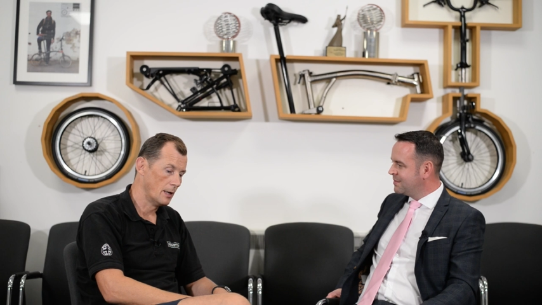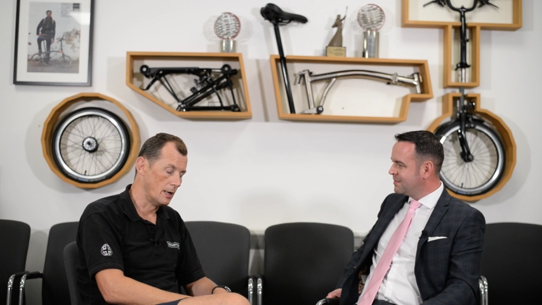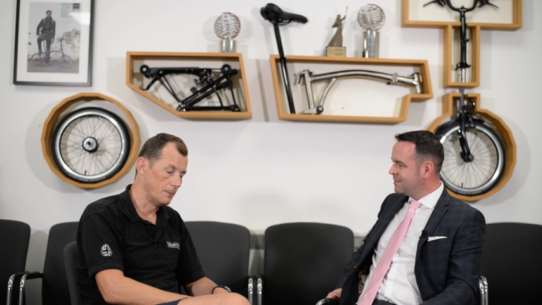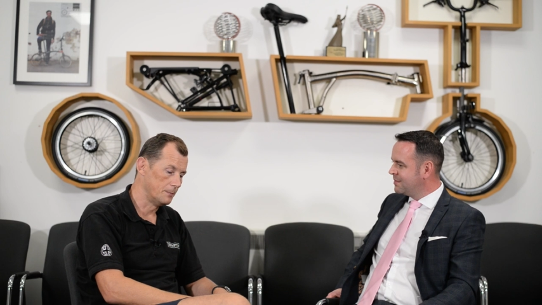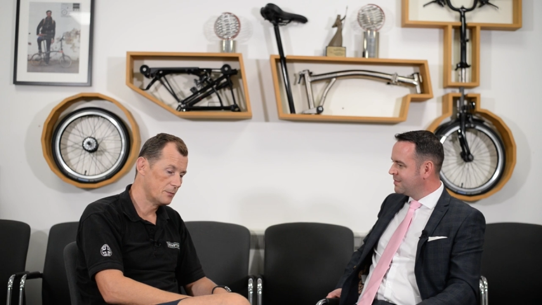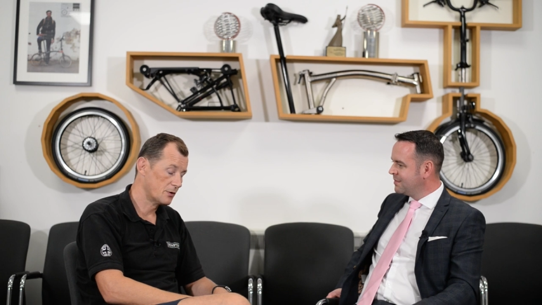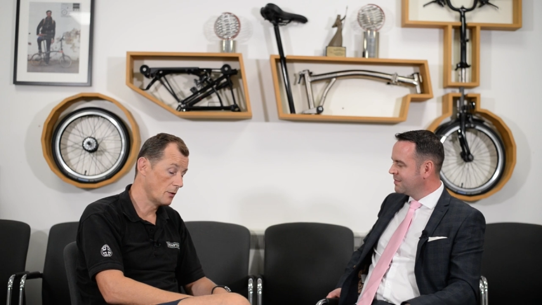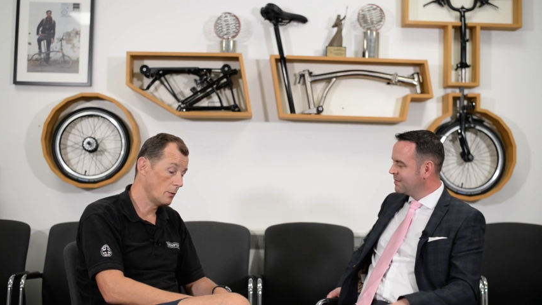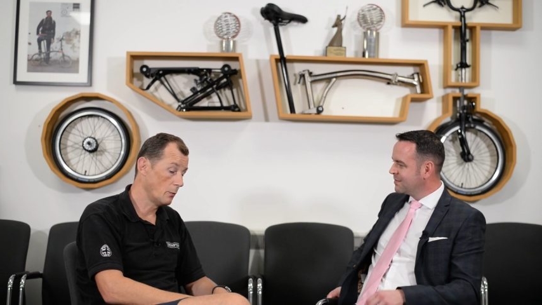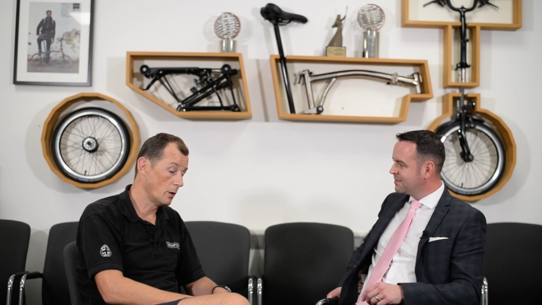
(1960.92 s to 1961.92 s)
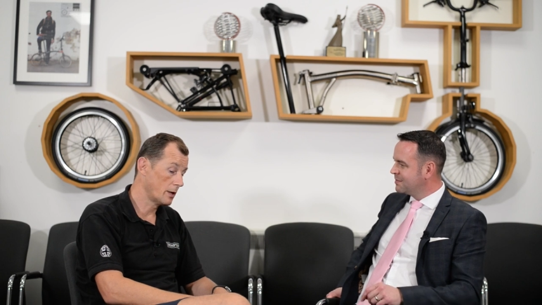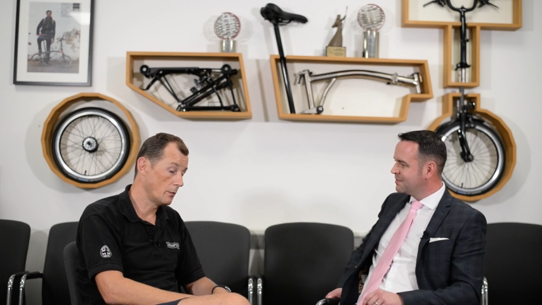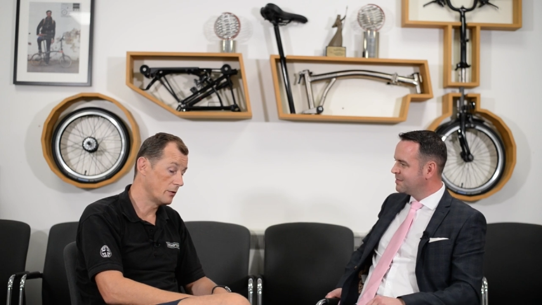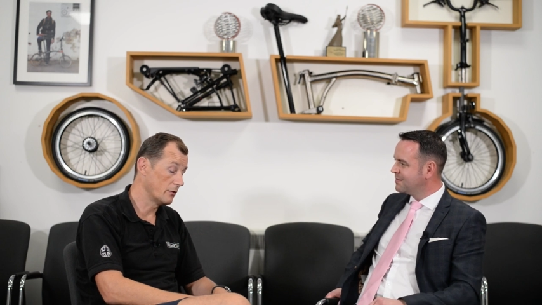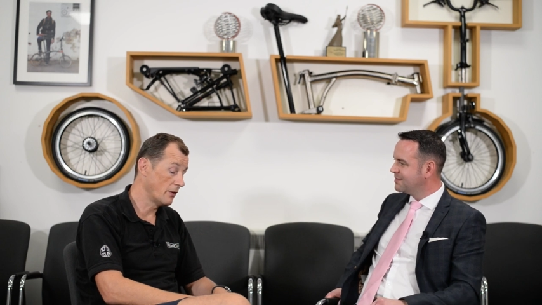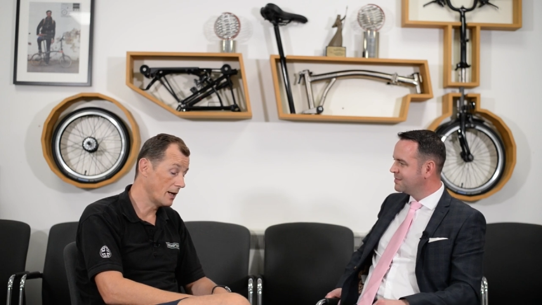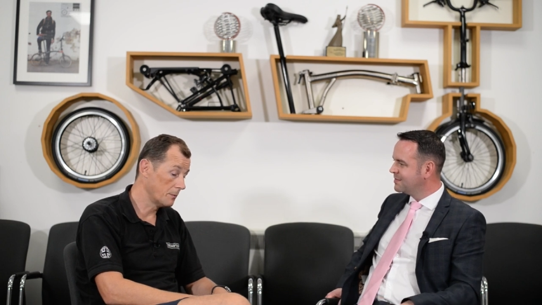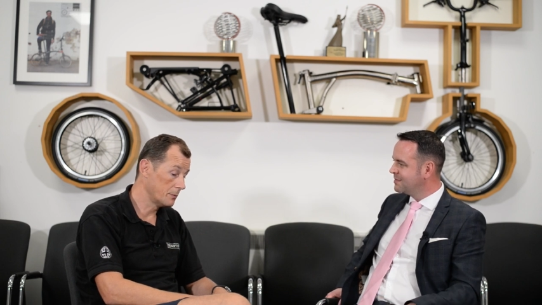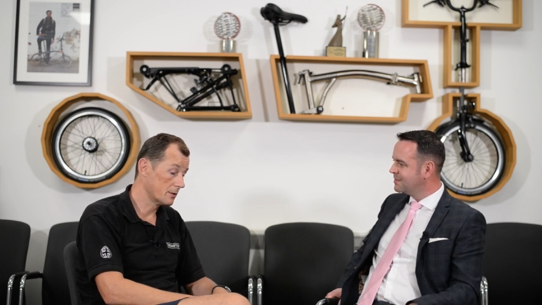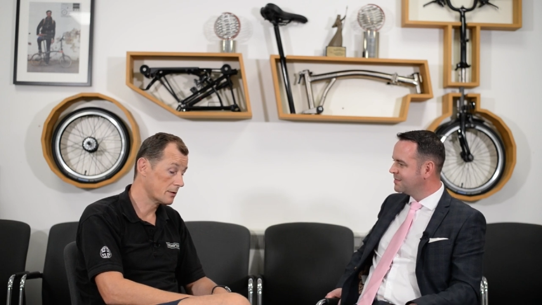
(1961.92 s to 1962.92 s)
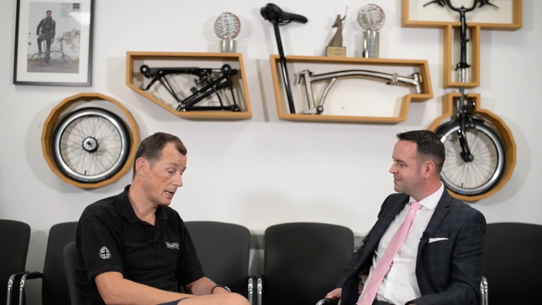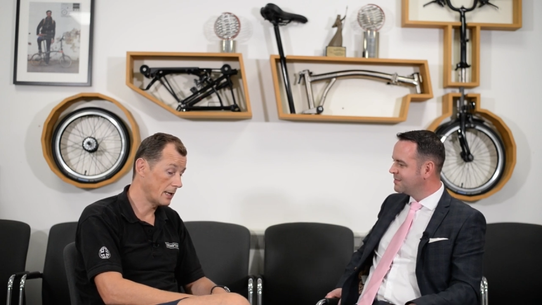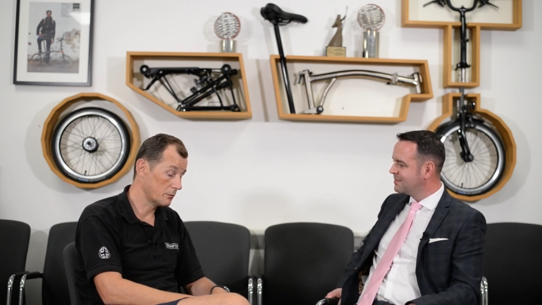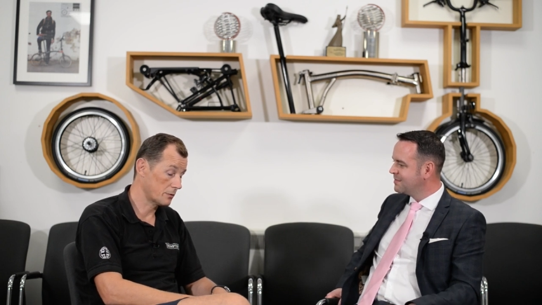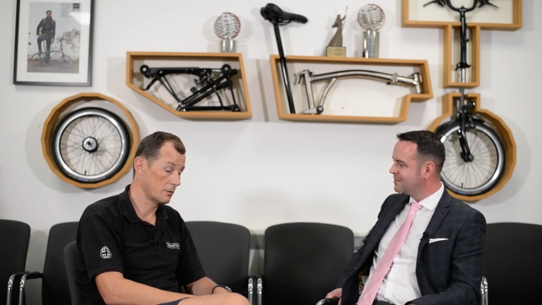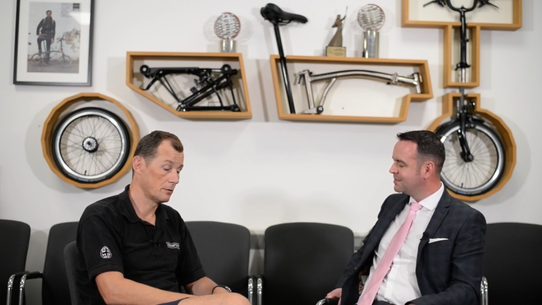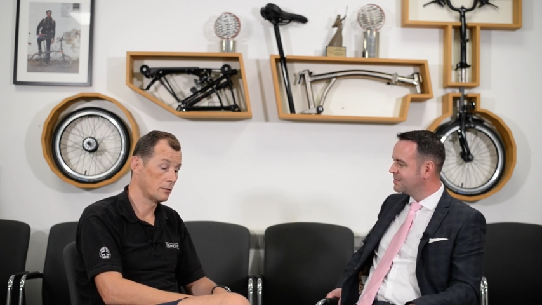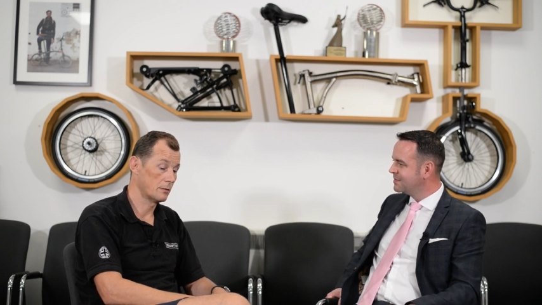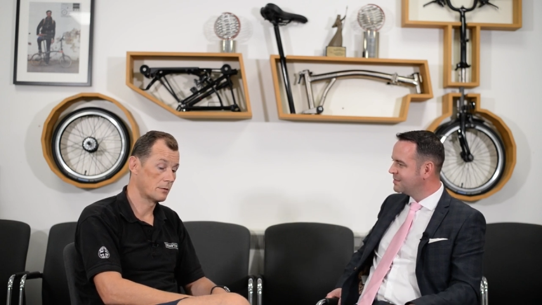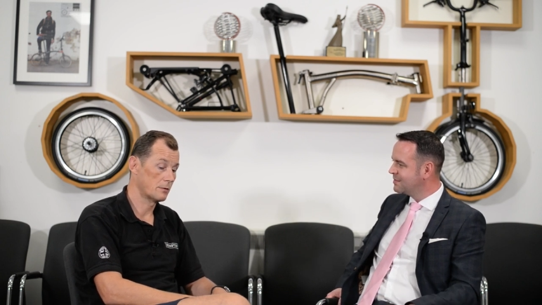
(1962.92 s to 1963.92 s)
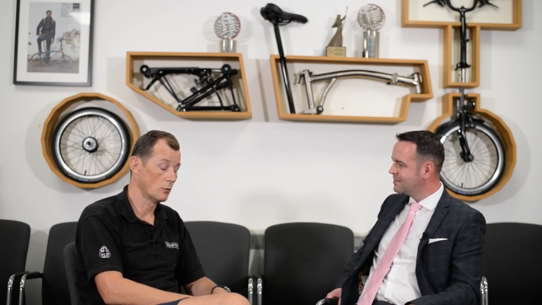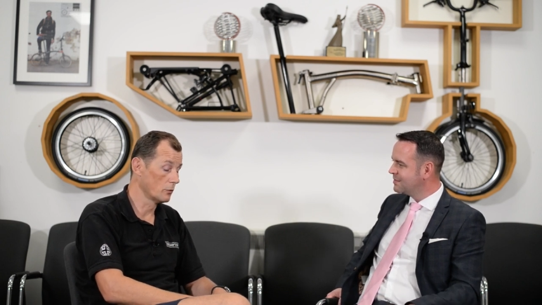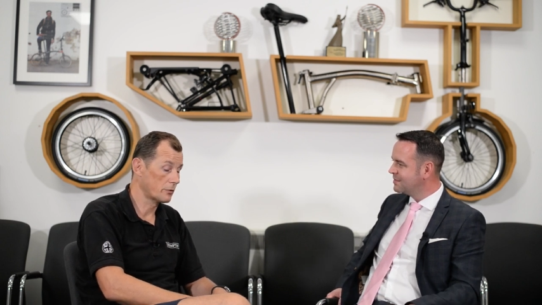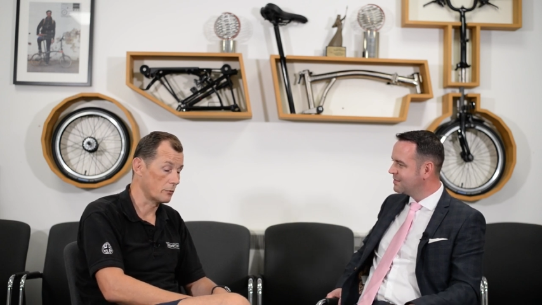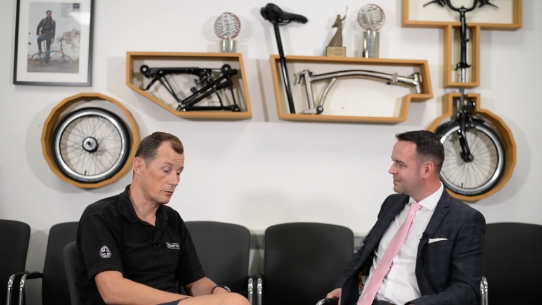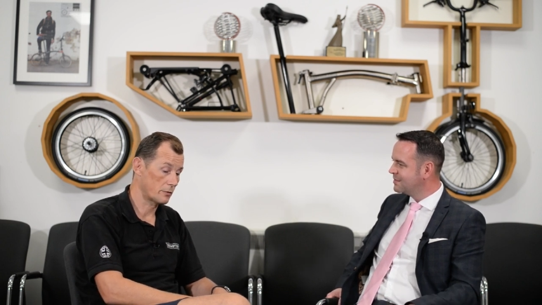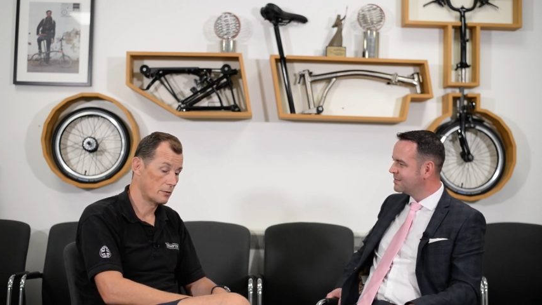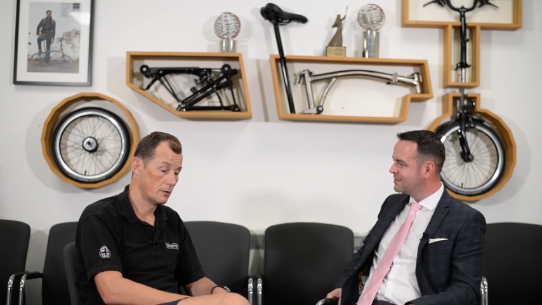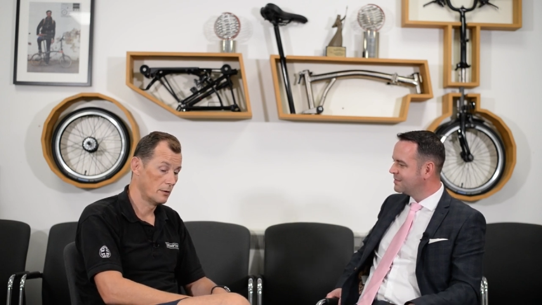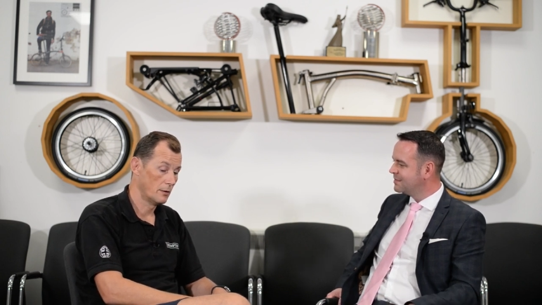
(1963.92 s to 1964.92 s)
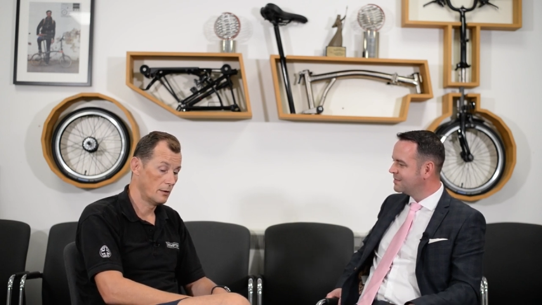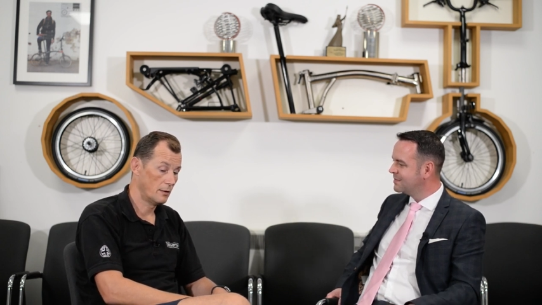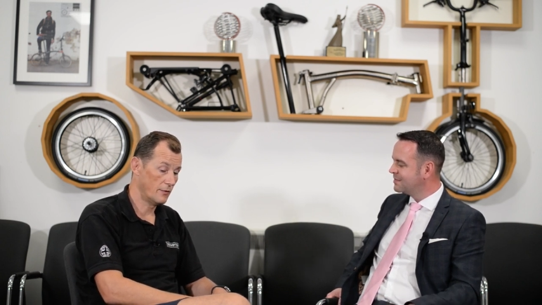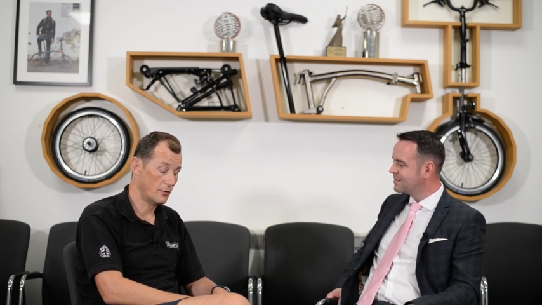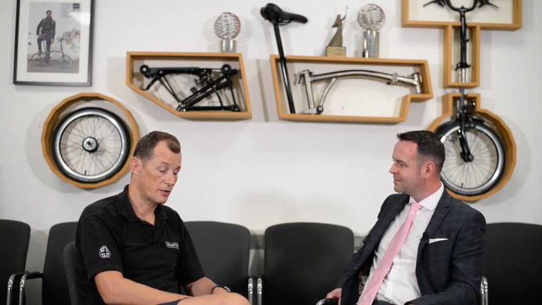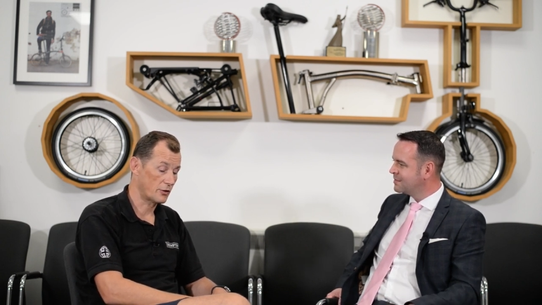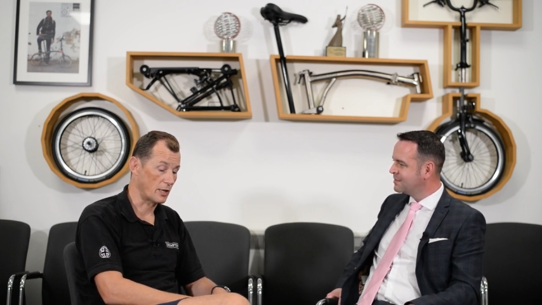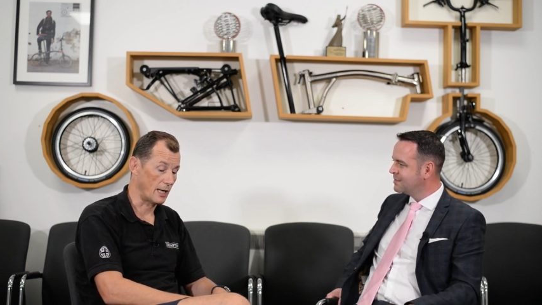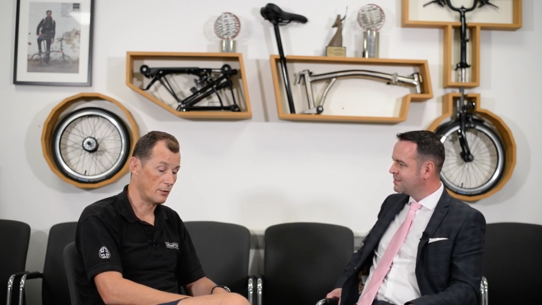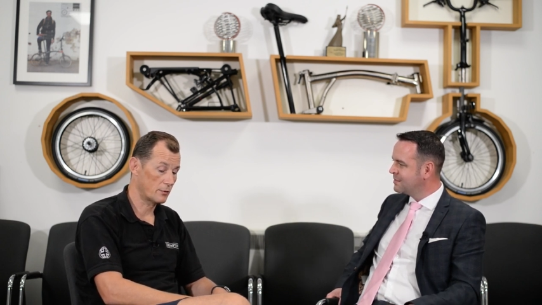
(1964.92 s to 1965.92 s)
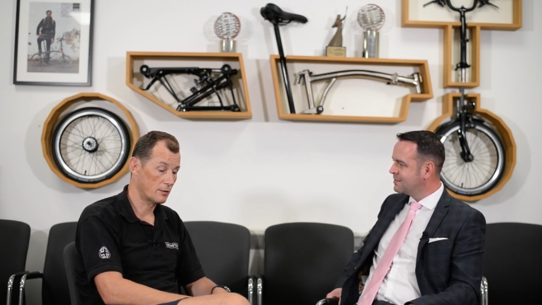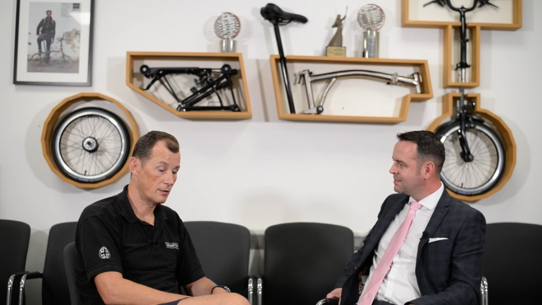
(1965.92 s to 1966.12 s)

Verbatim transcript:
Speaker 1: Um, so we're working with developers, councils, all sorts give us a shout.